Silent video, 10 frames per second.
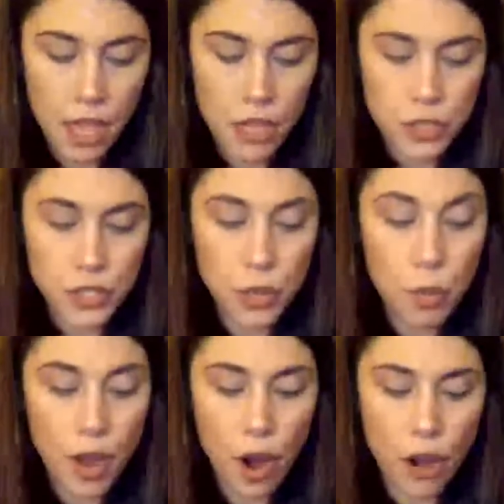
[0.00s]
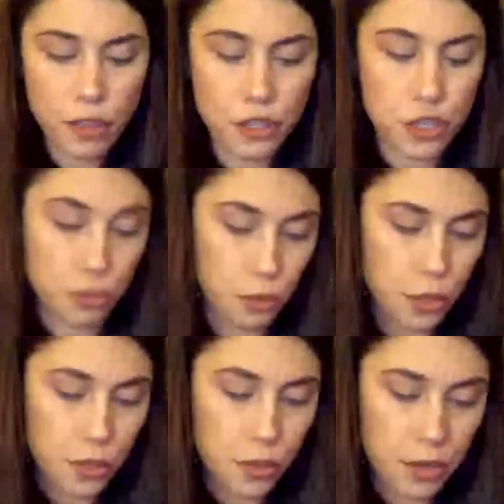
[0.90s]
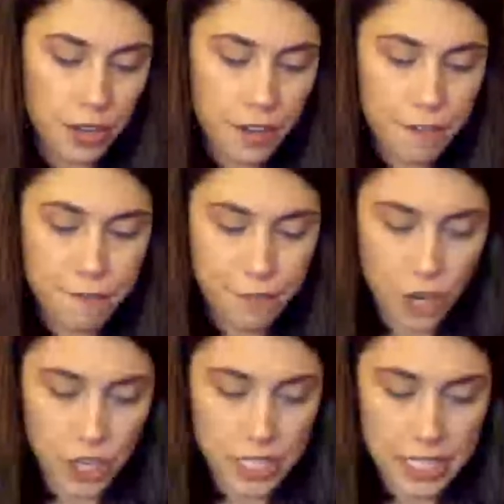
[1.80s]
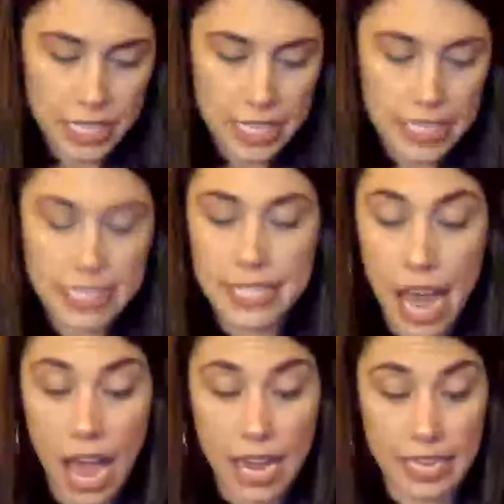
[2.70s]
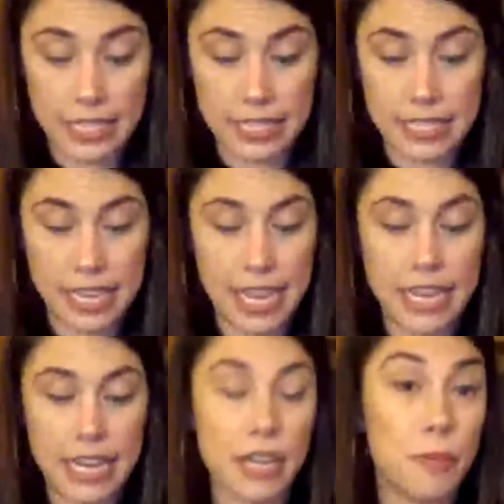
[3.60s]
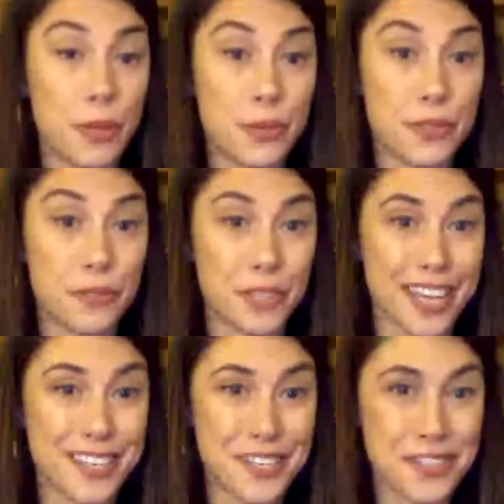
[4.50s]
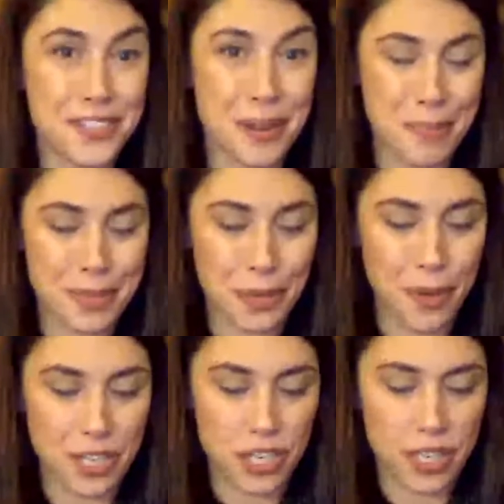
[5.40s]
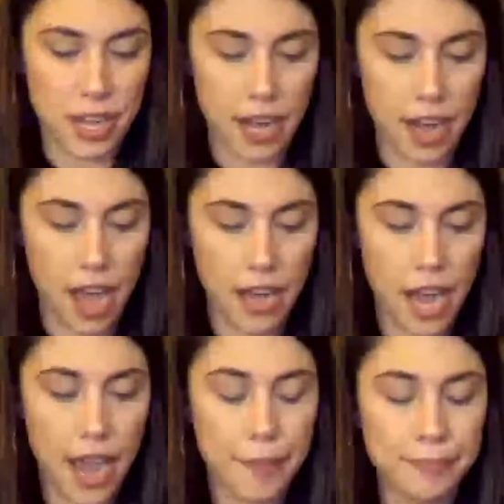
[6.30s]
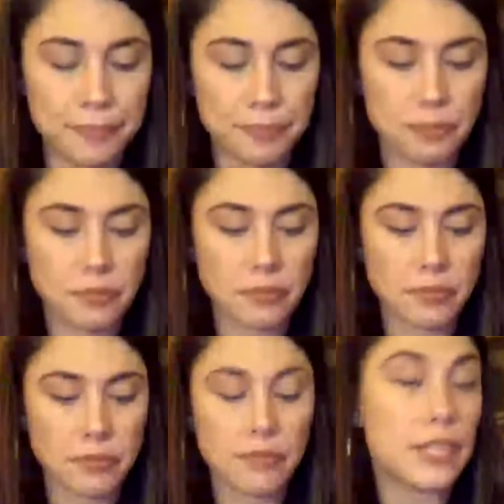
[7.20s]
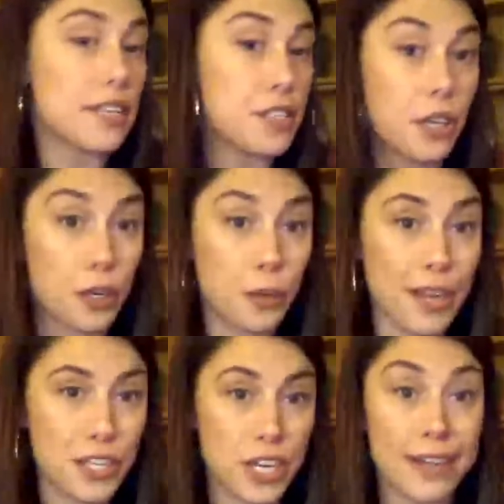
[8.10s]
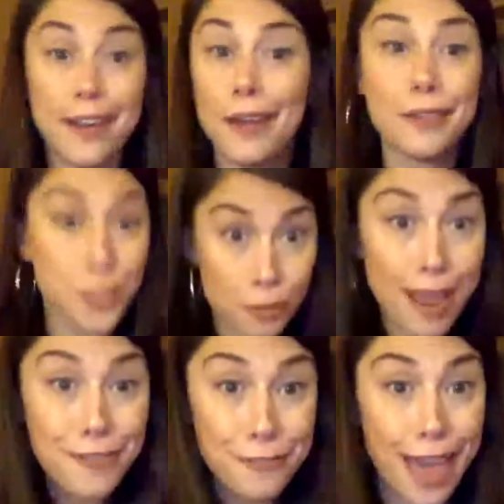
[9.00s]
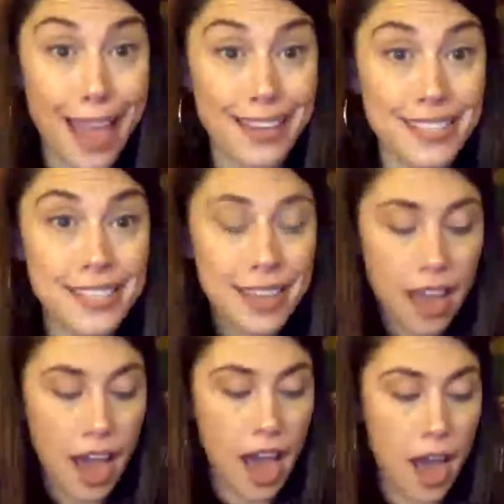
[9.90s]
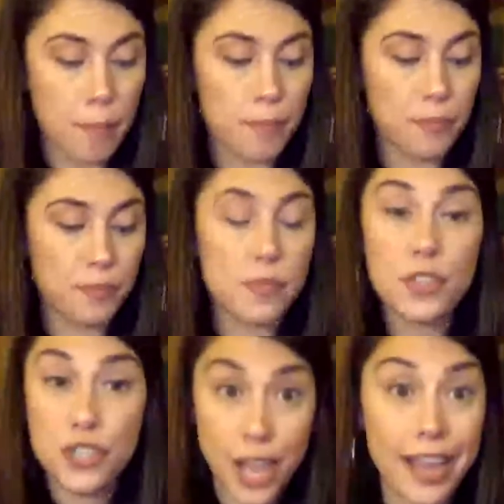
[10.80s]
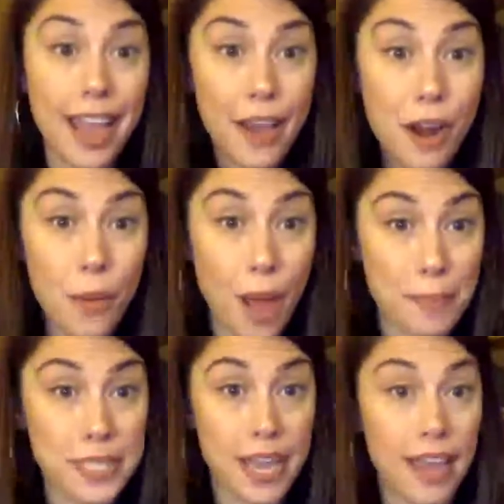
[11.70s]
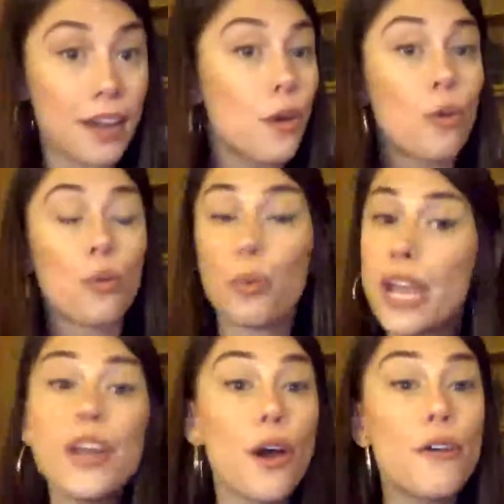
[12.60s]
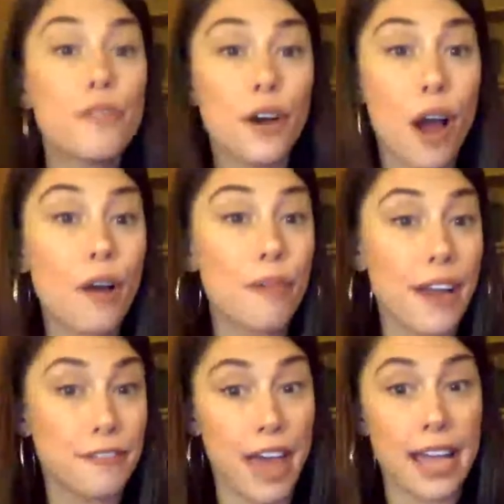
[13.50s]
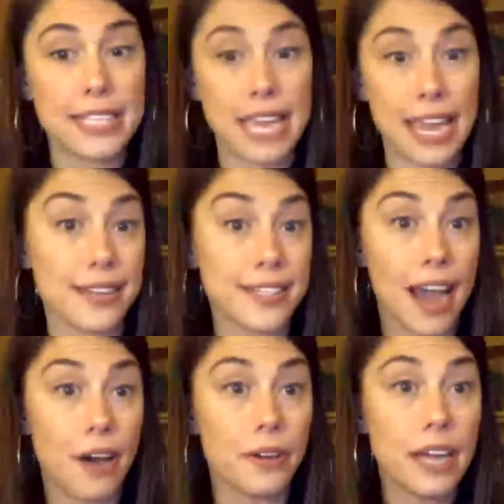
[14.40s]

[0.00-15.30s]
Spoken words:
So what are the true first signs in an abusive relationship is a question that I got. That's a good question. The red flags. Check out our website. Read over our red flags handout.